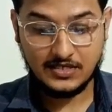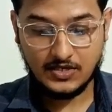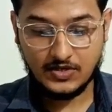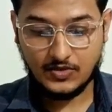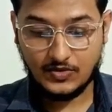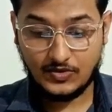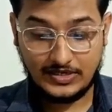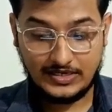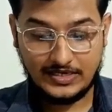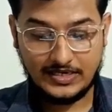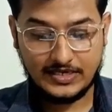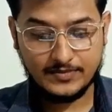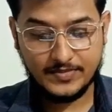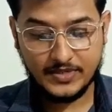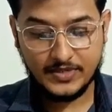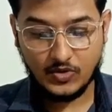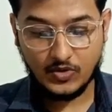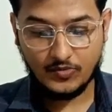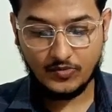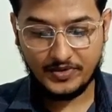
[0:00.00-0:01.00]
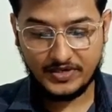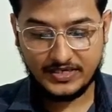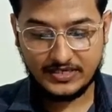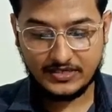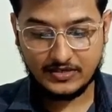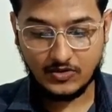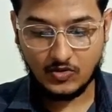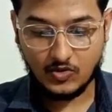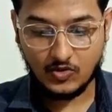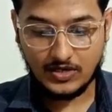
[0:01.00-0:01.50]
Okay, let me open
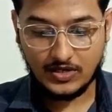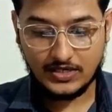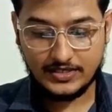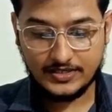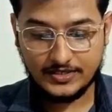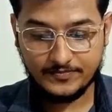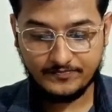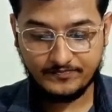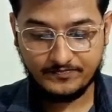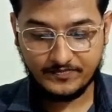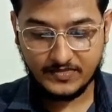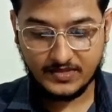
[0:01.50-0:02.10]
it locally.